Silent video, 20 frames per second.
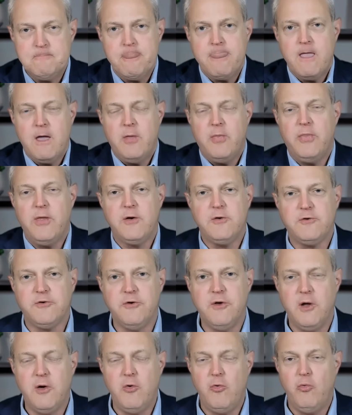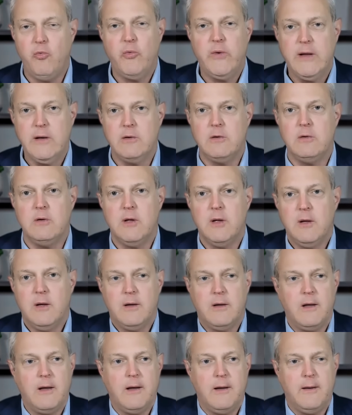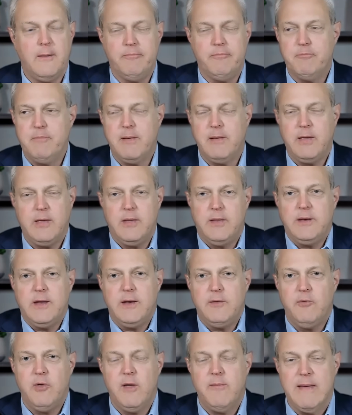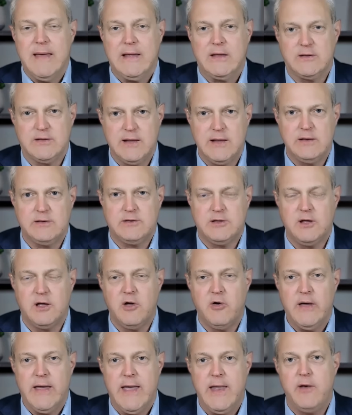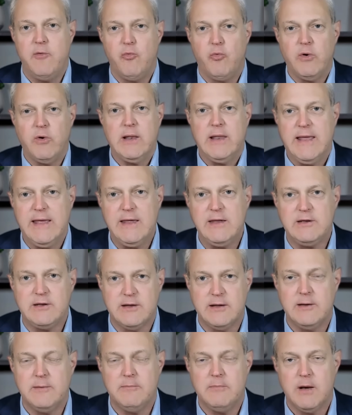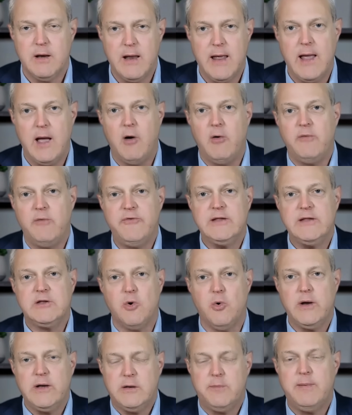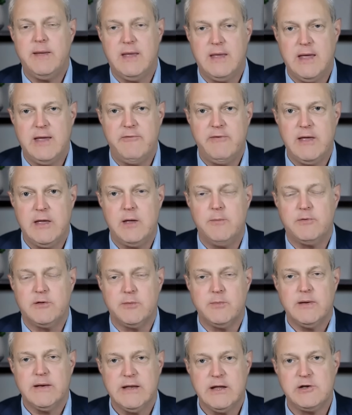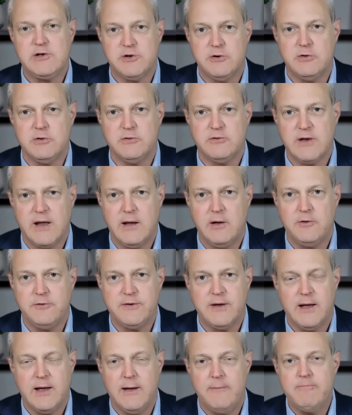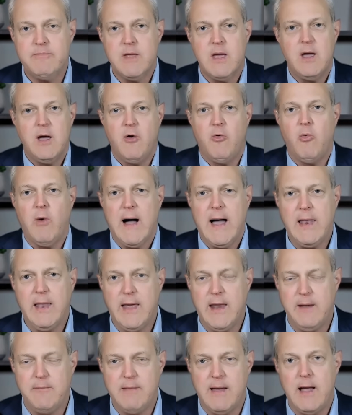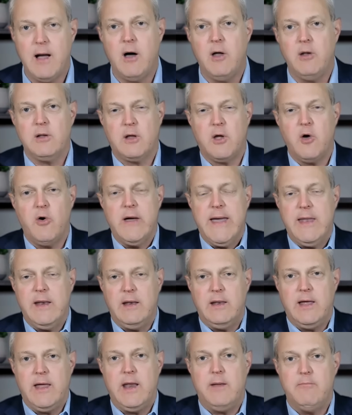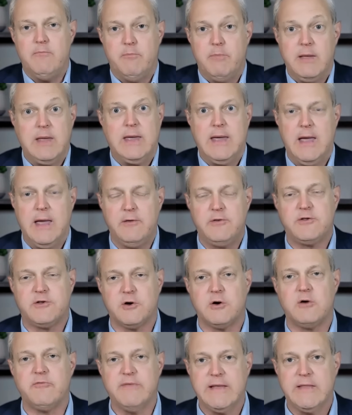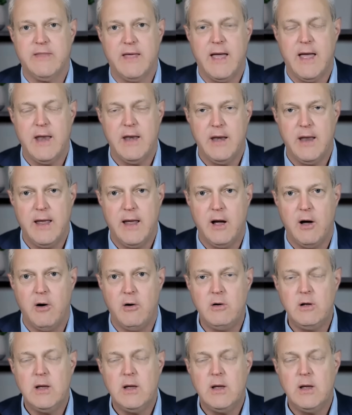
there's no real it doesn't really make sense to go ahead and release him now. If he's going to be giving him some additional jail time, why let him out? Go ahead and let him begin serving that now.